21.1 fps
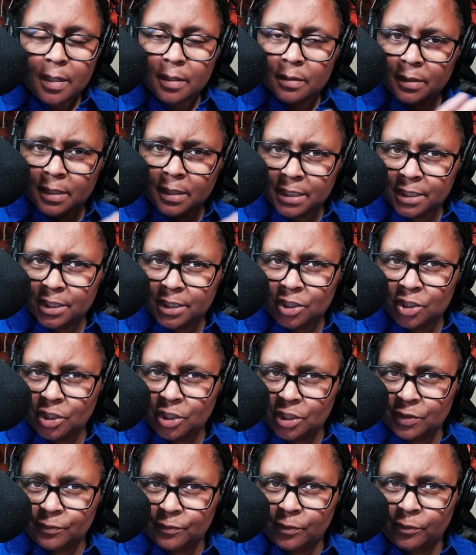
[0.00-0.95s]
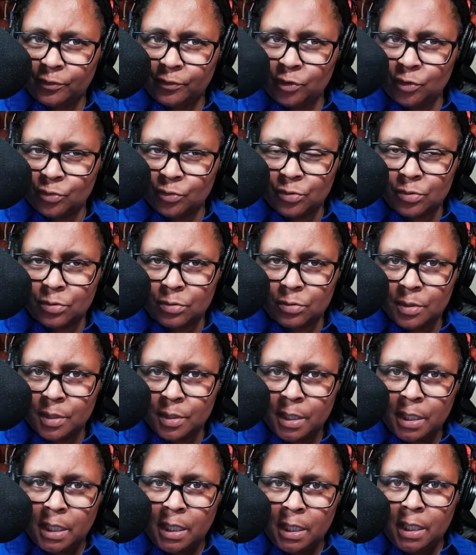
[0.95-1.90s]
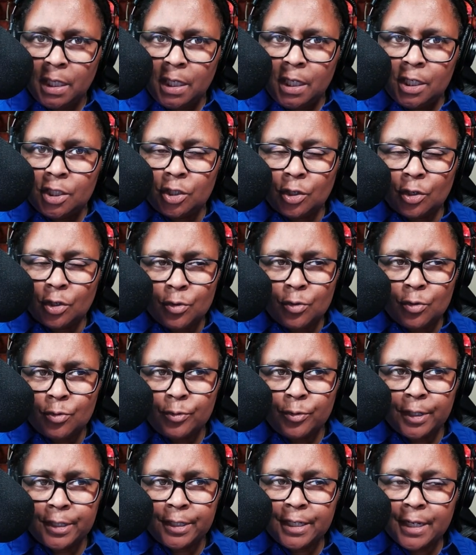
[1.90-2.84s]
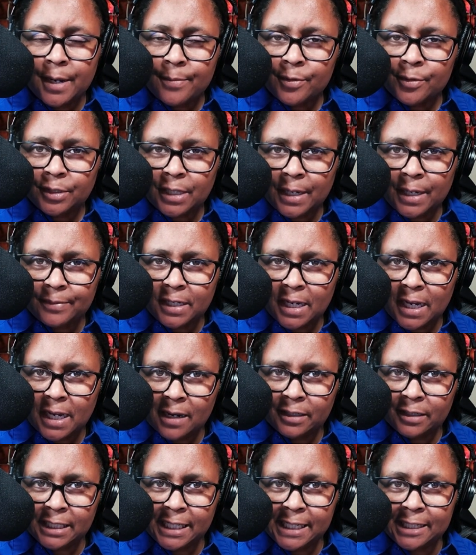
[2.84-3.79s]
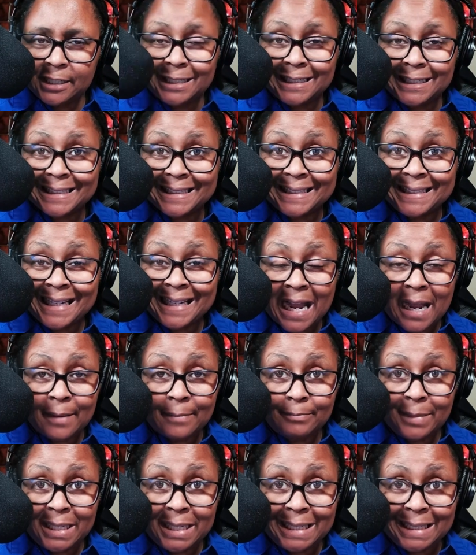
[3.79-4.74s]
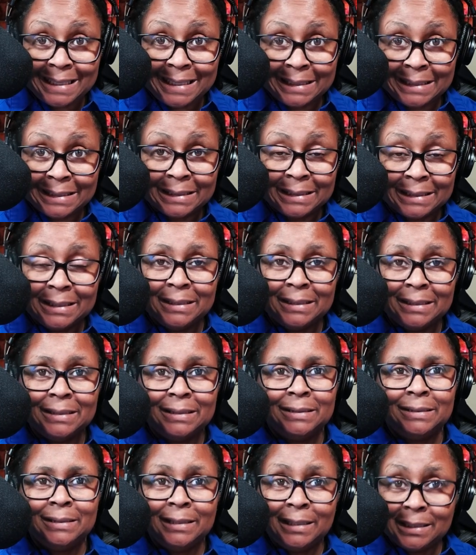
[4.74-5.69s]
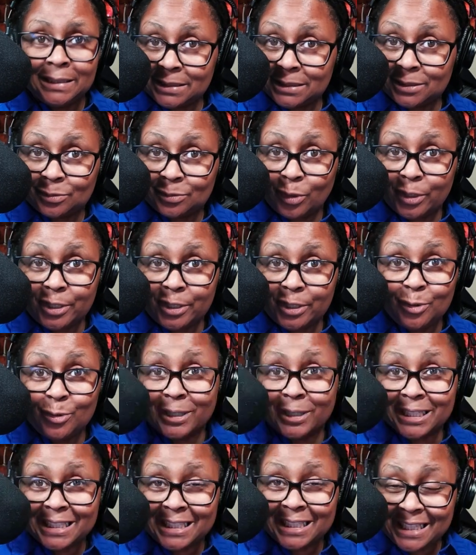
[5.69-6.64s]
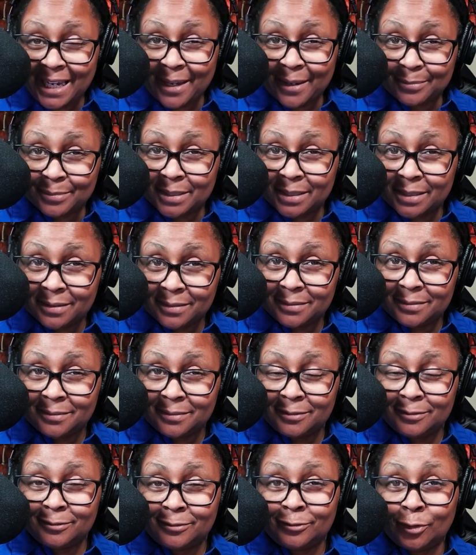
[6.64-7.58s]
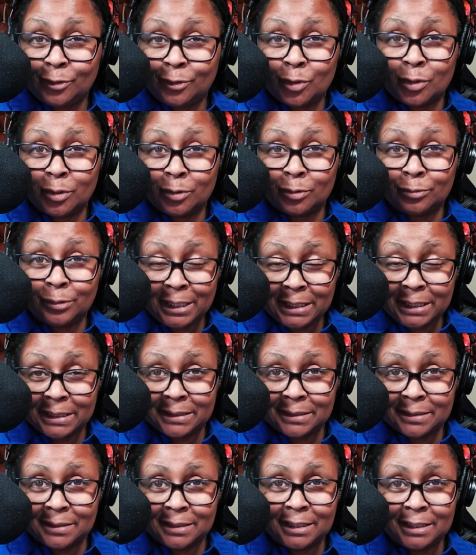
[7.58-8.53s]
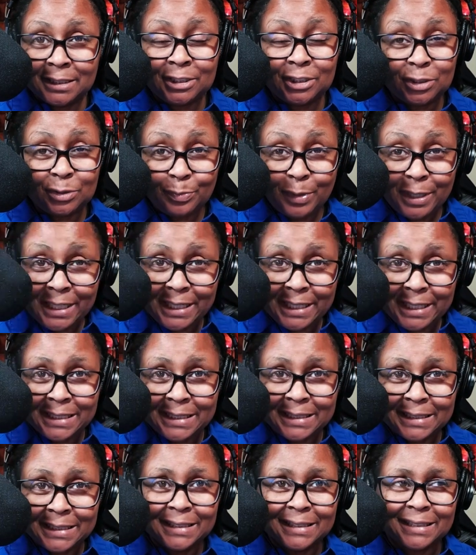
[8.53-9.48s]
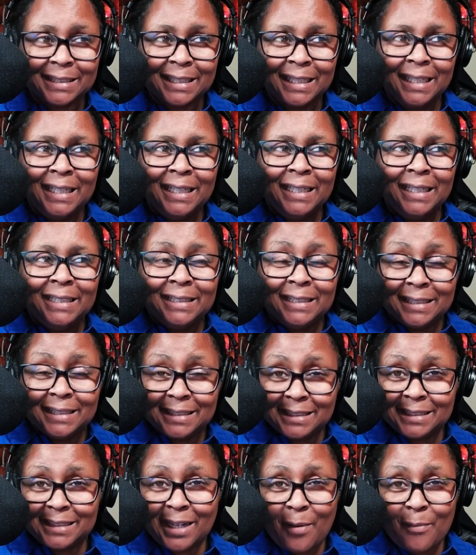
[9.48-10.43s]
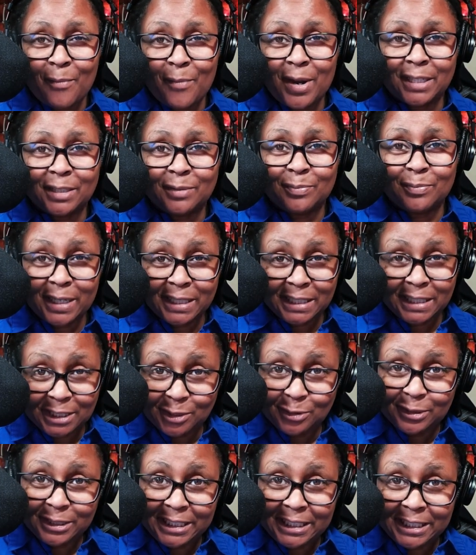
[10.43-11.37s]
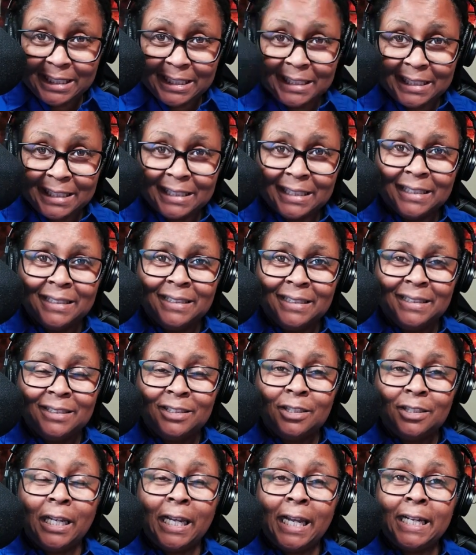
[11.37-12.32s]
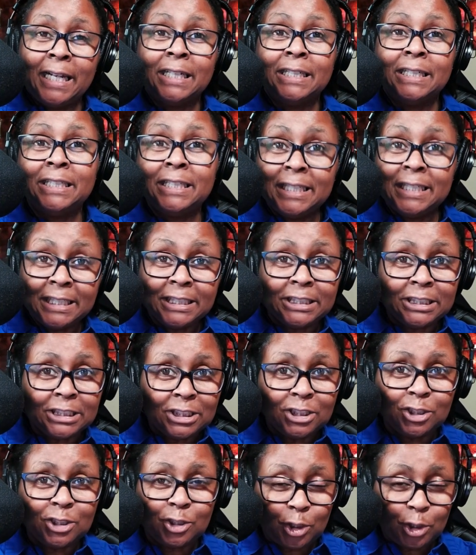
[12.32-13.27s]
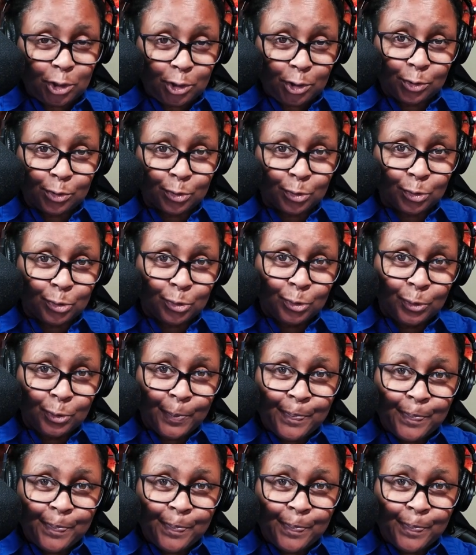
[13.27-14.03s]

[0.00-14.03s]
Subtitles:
this is just for fuel. So the numbers I'm calculating does not mean this is what you accept for a run. This just means this is how much money you need in addition to